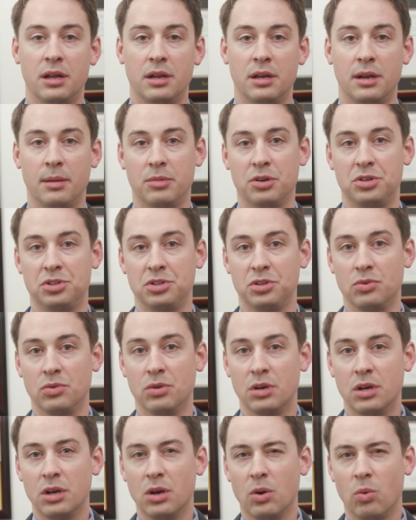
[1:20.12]
Number 2,
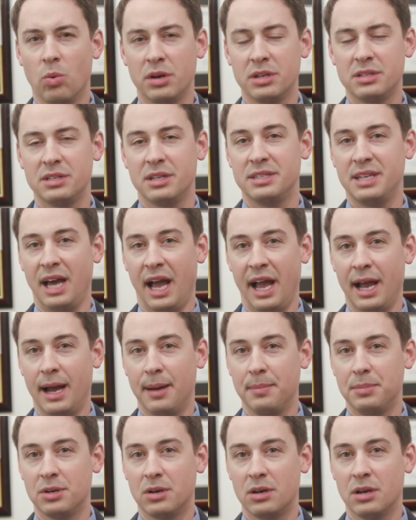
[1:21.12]
what is a
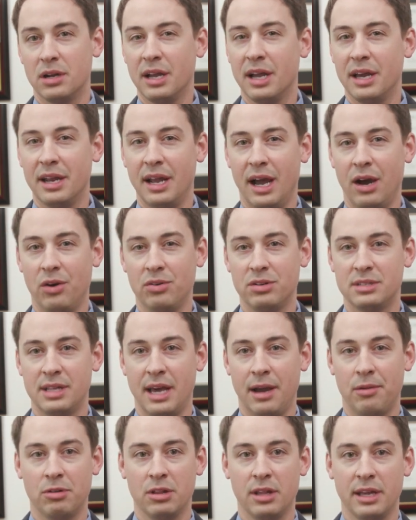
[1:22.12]
diopter and how does
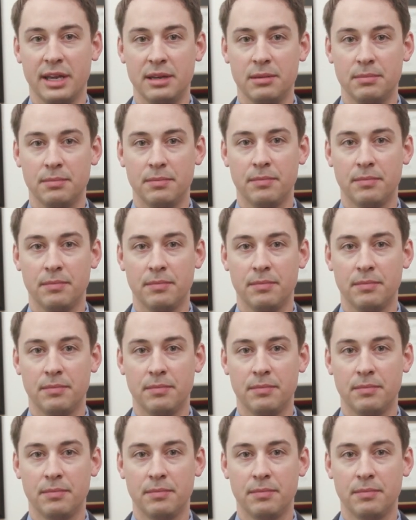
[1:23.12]
that relate?